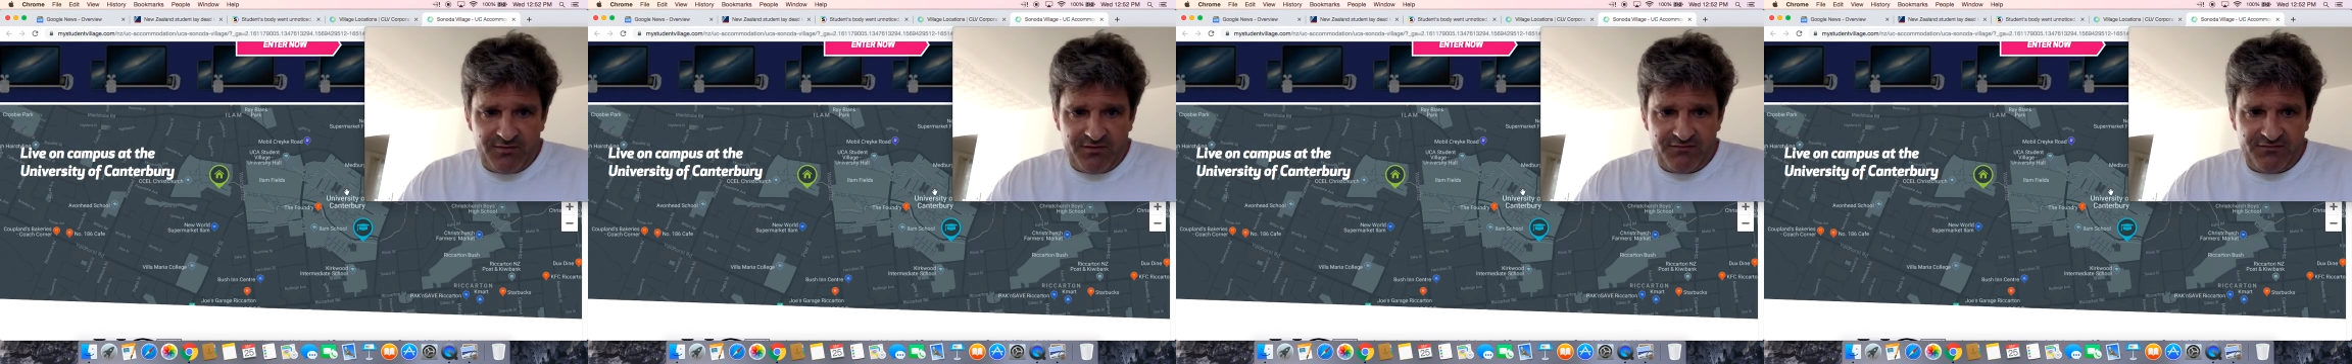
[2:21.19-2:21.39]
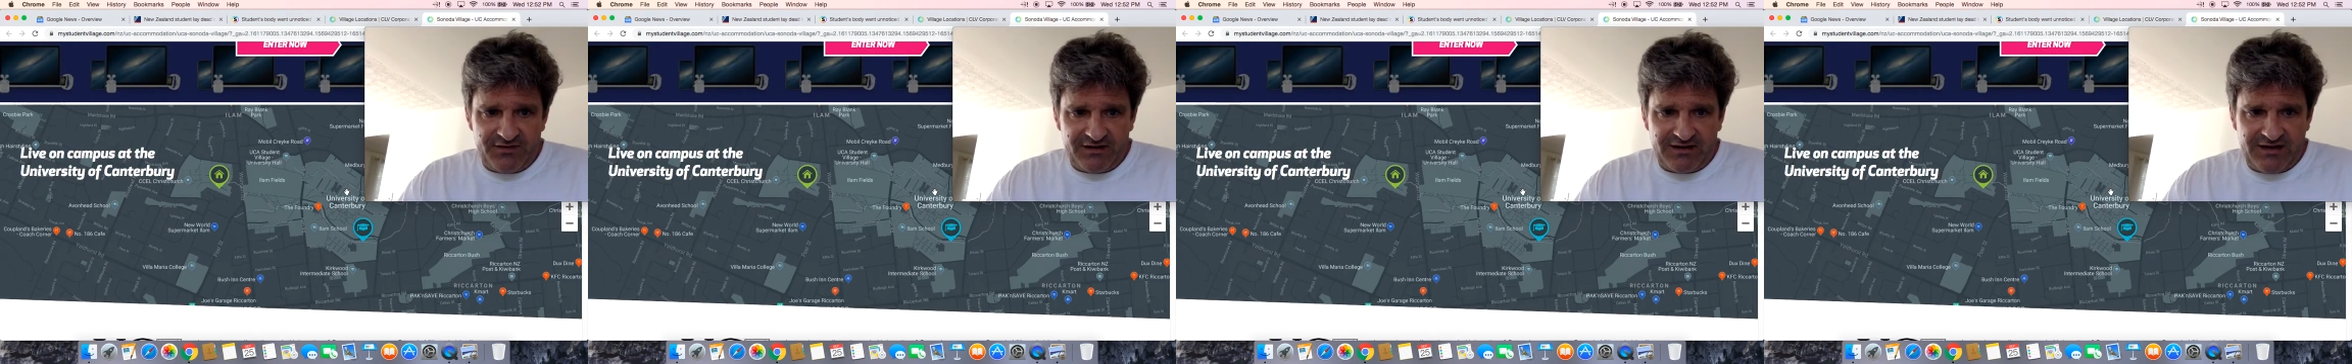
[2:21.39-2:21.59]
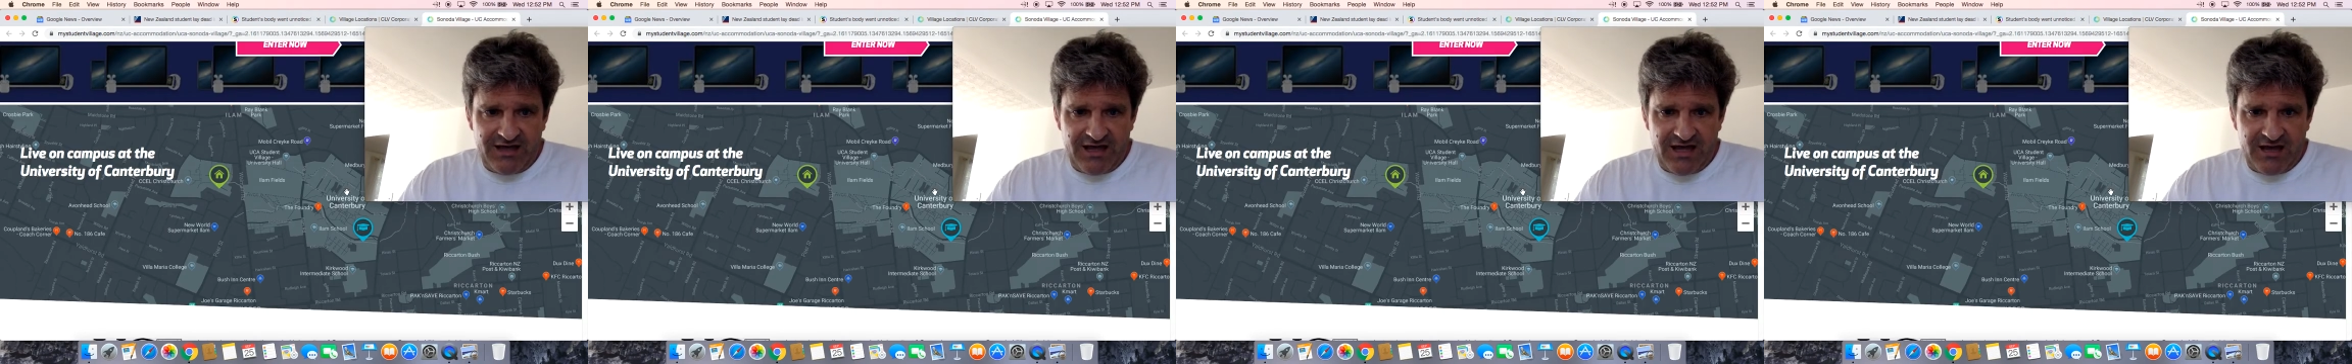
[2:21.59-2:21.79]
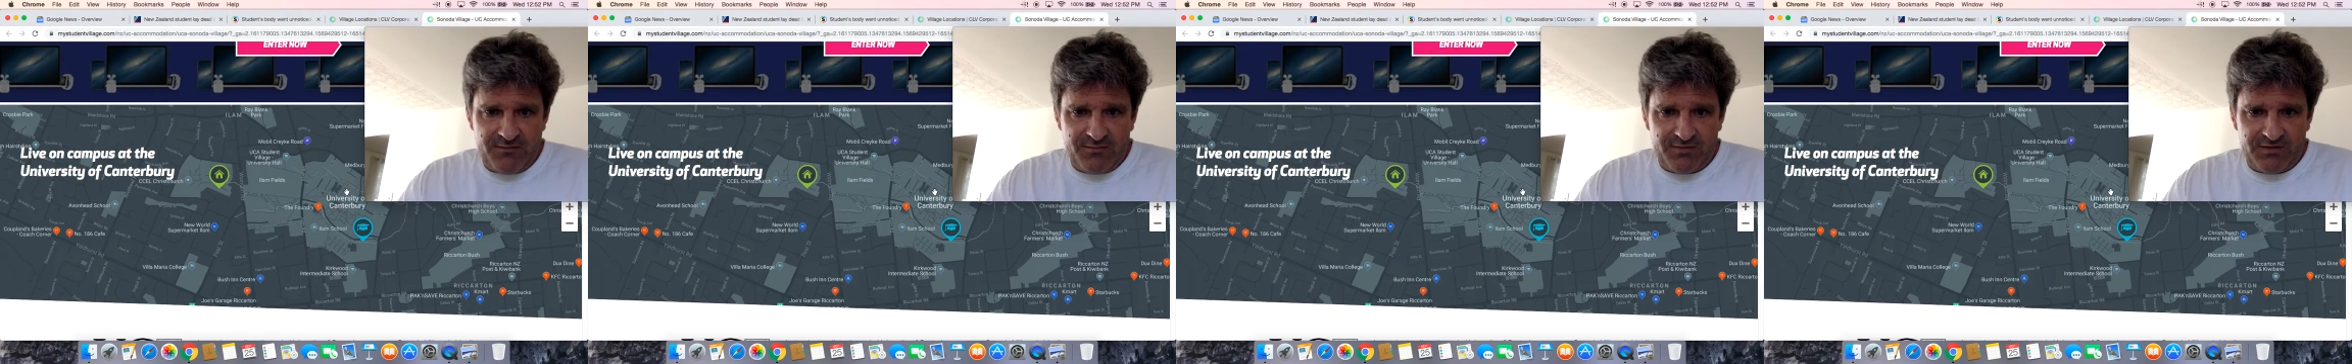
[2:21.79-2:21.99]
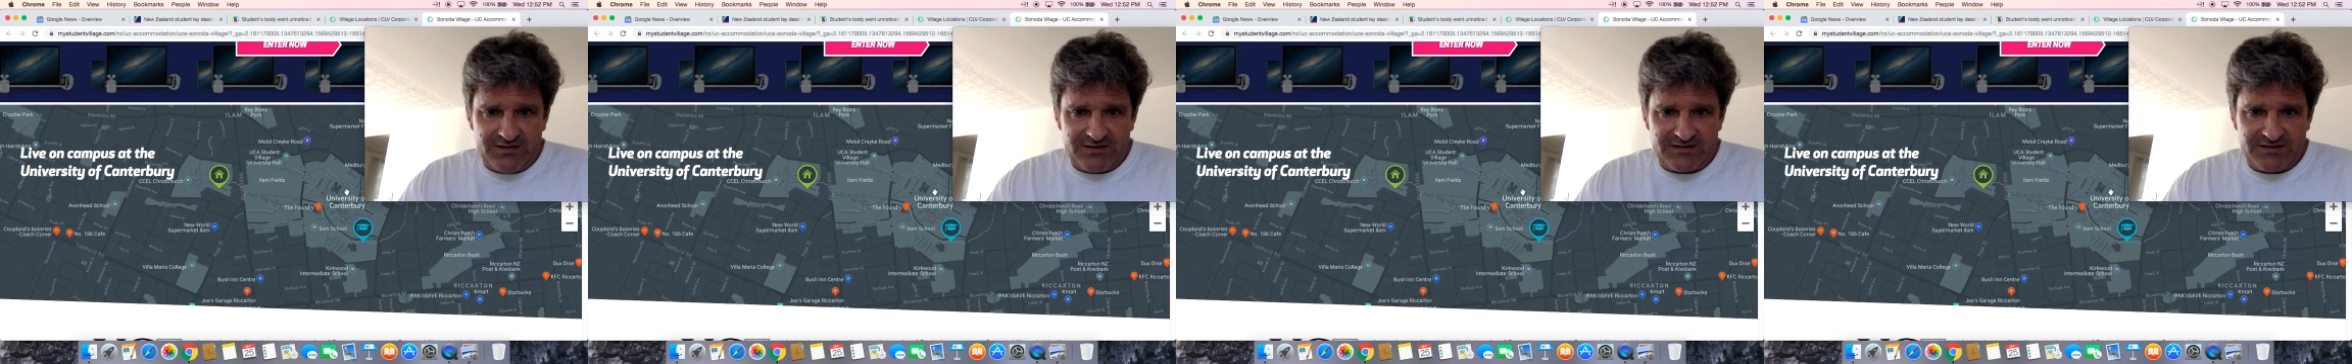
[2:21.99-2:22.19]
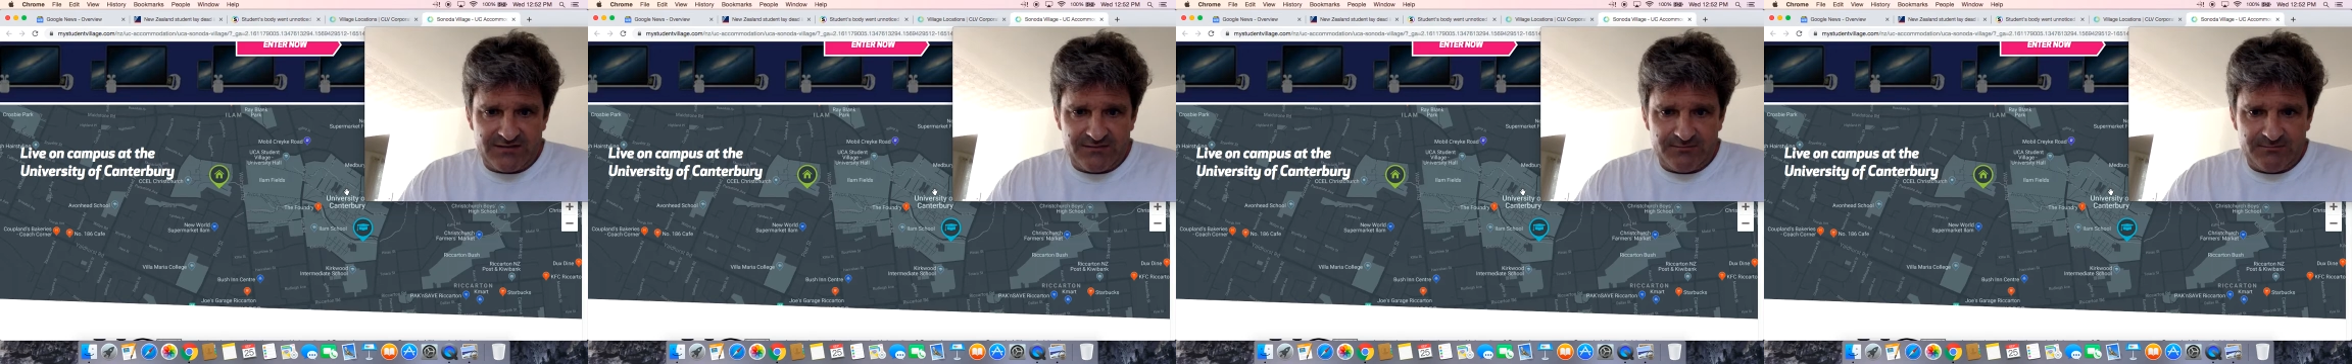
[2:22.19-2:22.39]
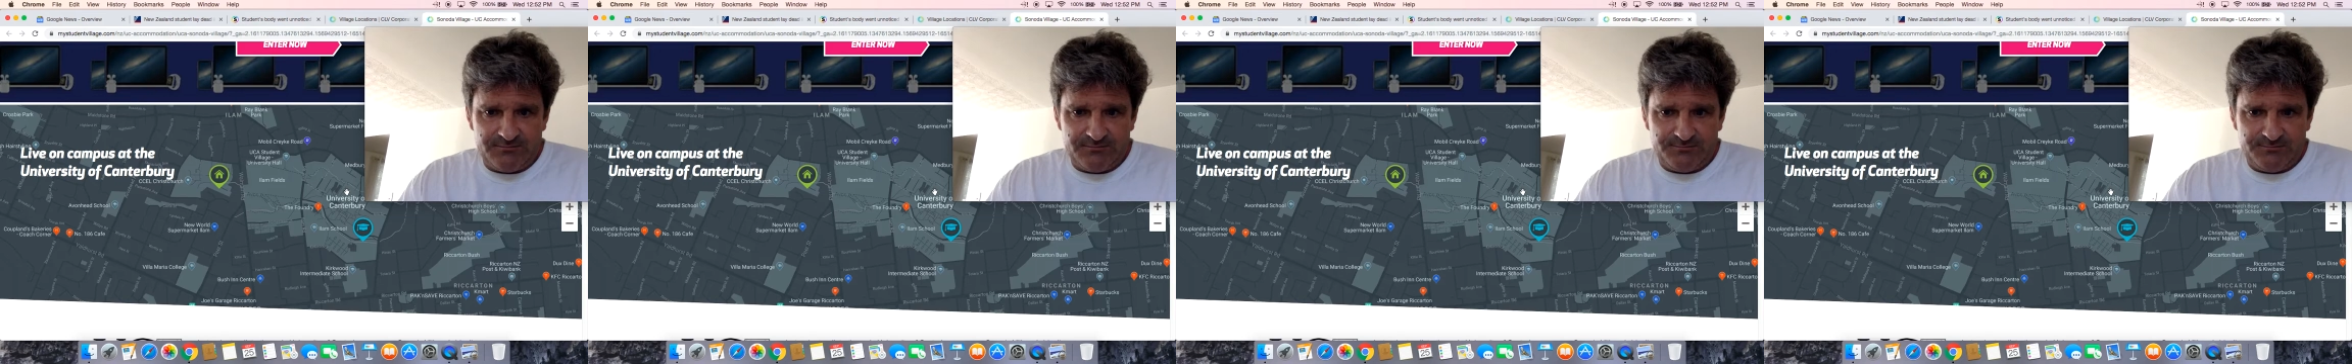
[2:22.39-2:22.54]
of the campus,